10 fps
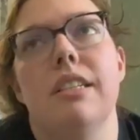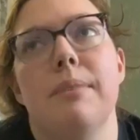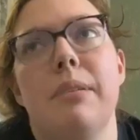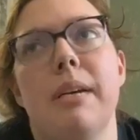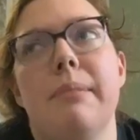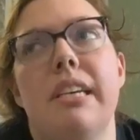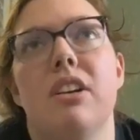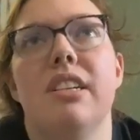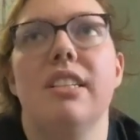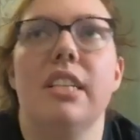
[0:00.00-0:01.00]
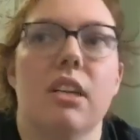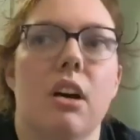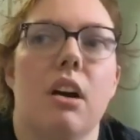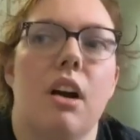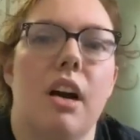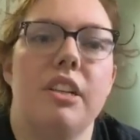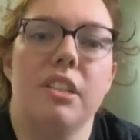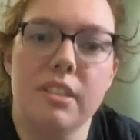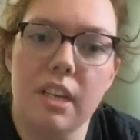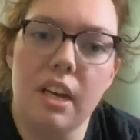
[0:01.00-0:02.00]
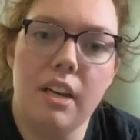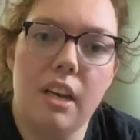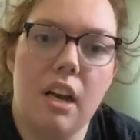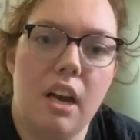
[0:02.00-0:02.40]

Sometimes they're easier, I should say.